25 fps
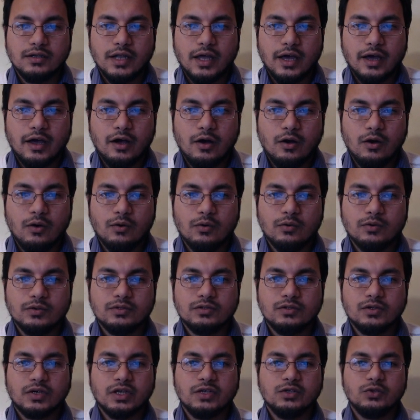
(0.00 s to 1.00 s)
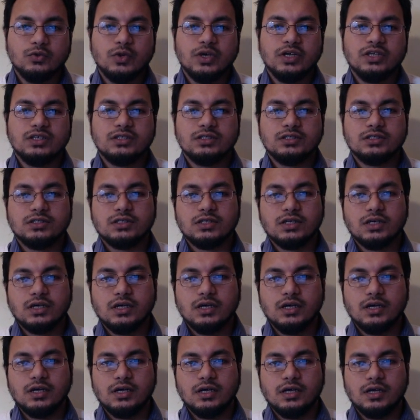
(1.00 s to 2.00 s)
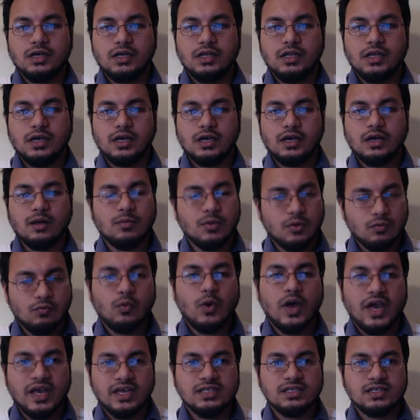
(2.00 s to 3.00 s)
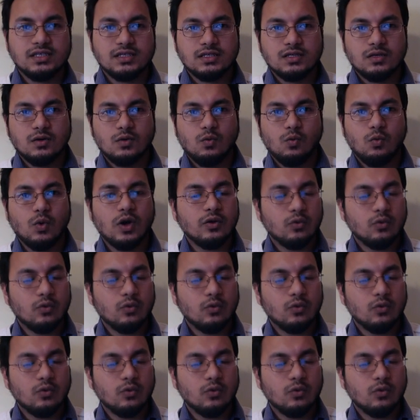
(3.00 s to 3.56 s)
And now you can do it in a couple of ways.